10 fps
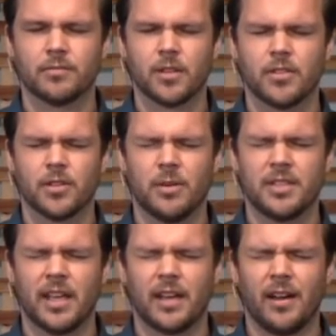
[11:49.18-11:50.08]
So we
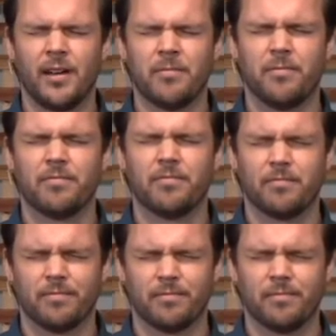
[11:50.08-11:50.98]
say, Come,
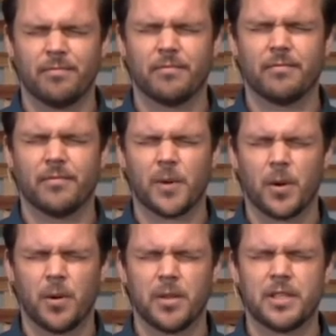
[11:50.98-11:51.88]

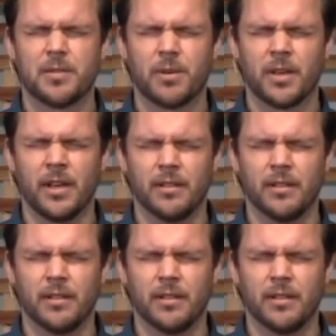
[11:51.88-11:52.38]
Holy Spirit,